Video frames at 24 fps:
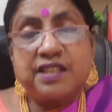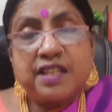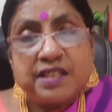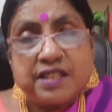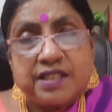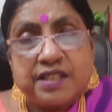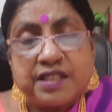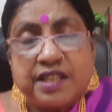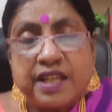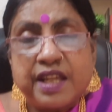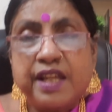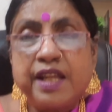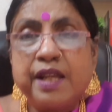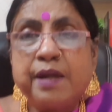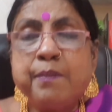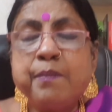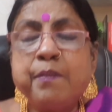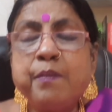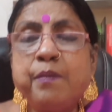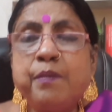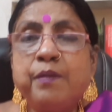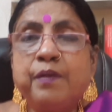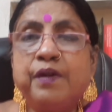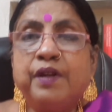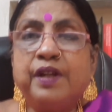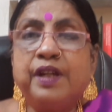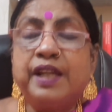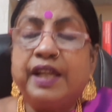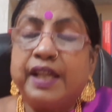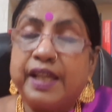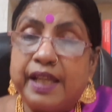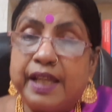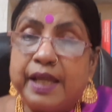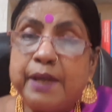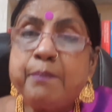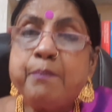the same
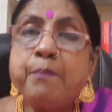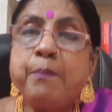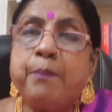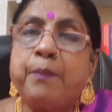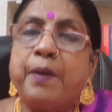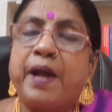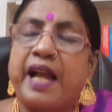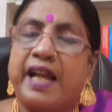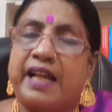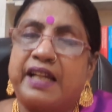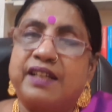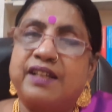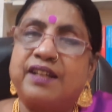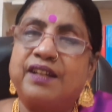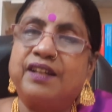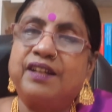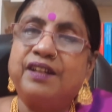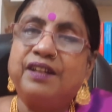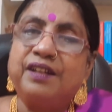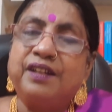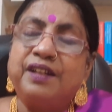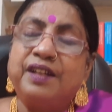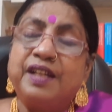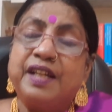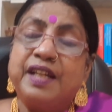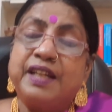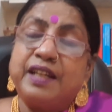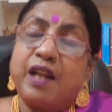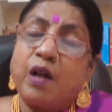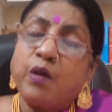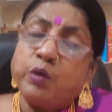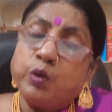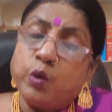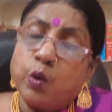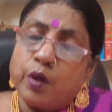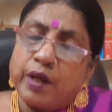impact.
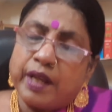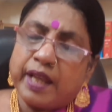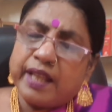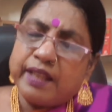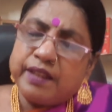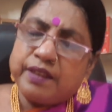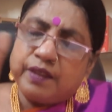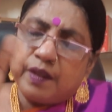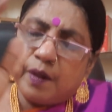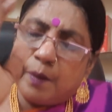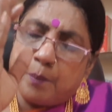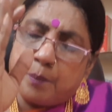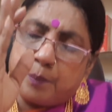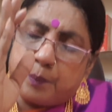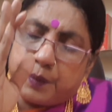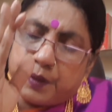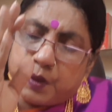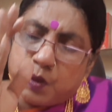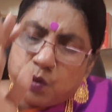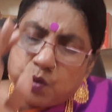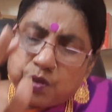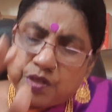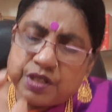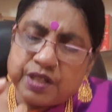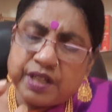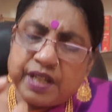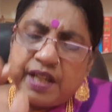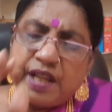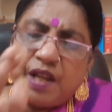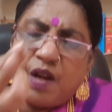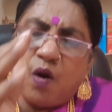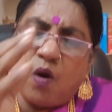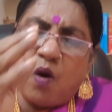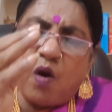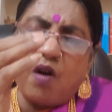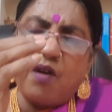Now look at the beauty
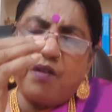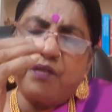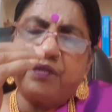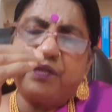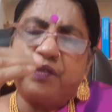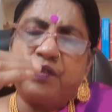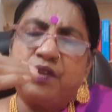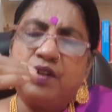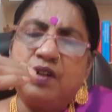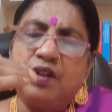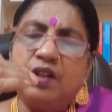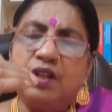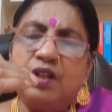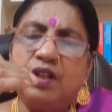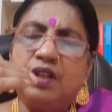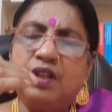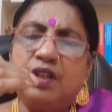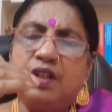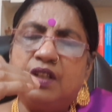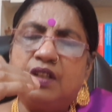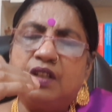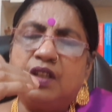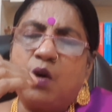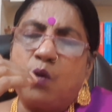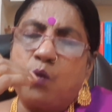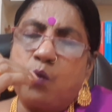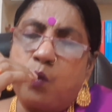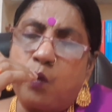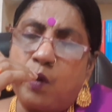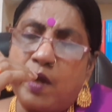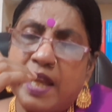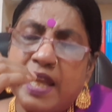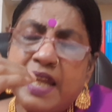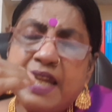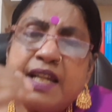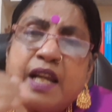of the
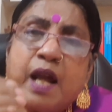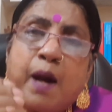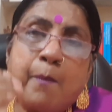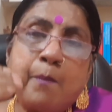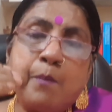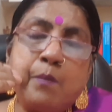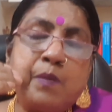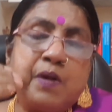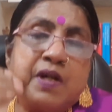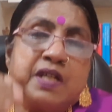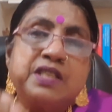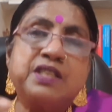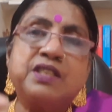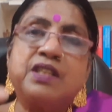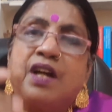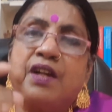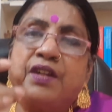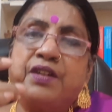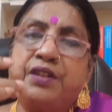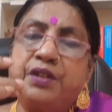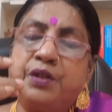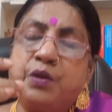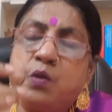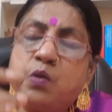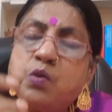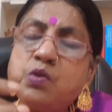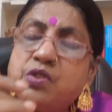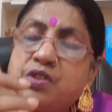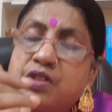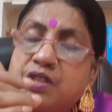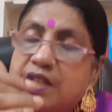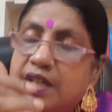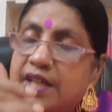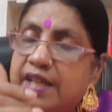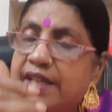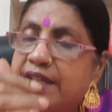way numbers are
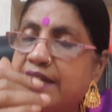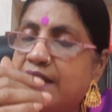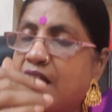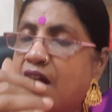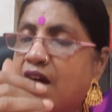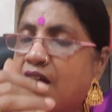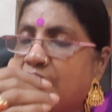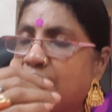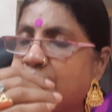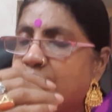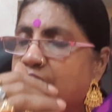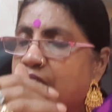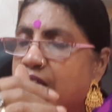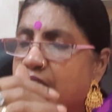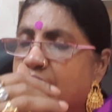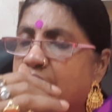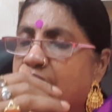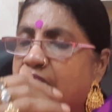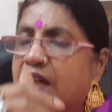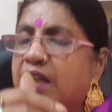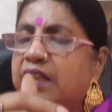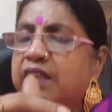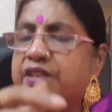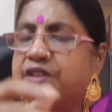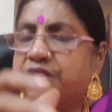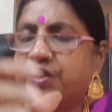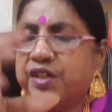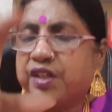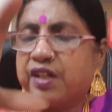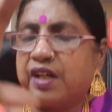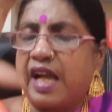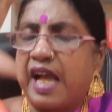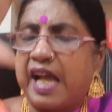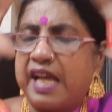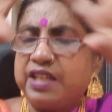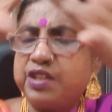used in our
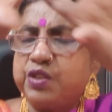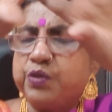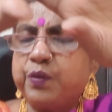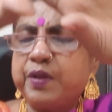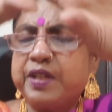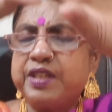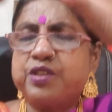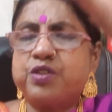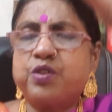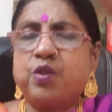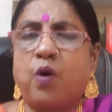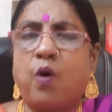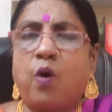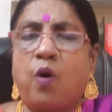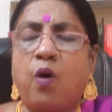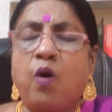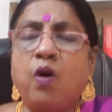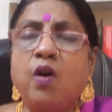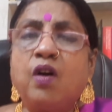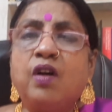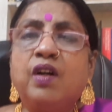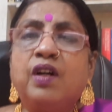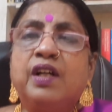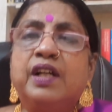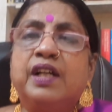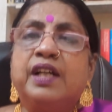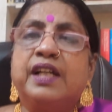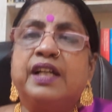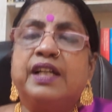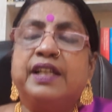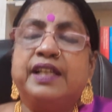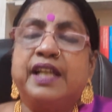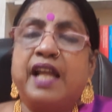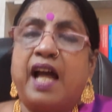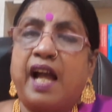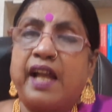culture. As we saw,
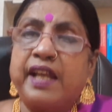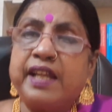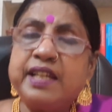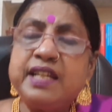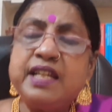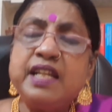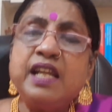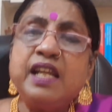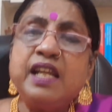9